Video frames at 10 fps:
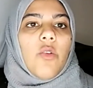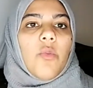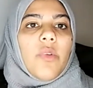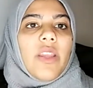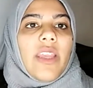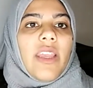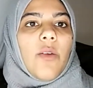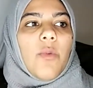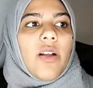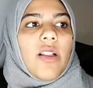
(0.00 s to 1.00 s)

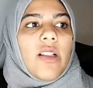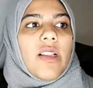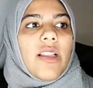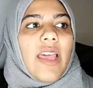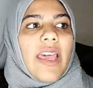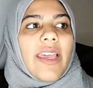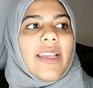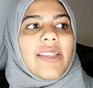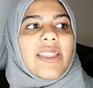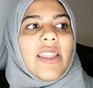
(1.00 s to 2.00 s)
We will,
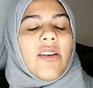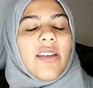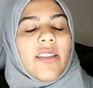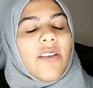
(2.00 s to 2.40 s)
as the